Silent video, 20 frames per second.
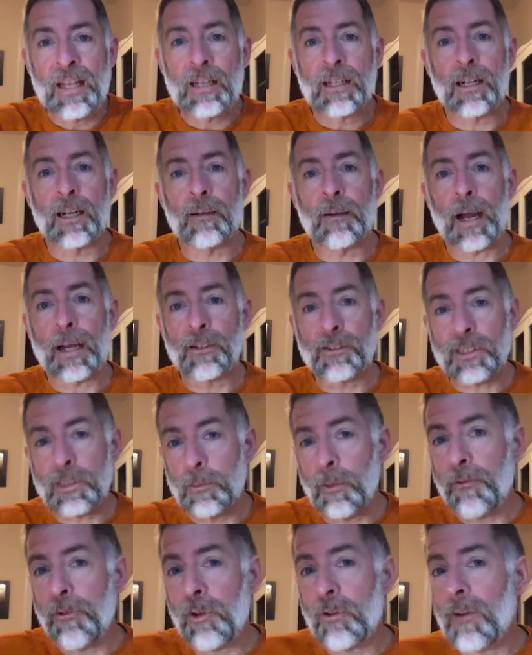I know some
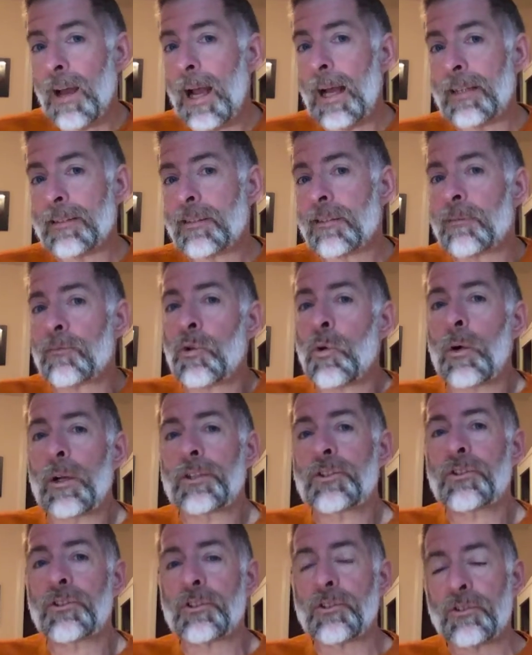of you have asked some
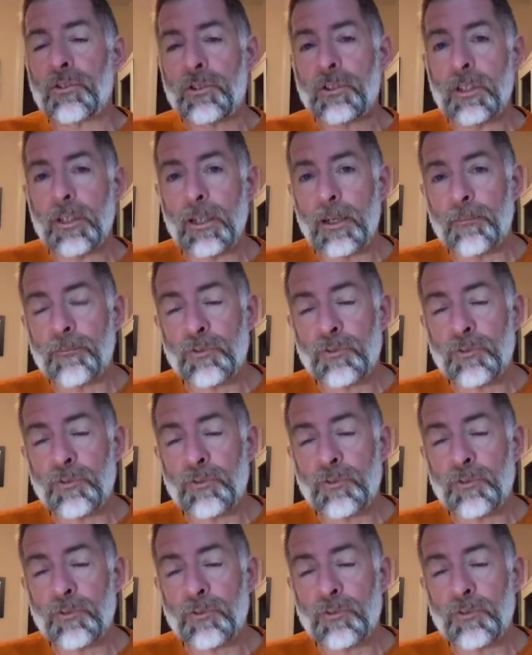questions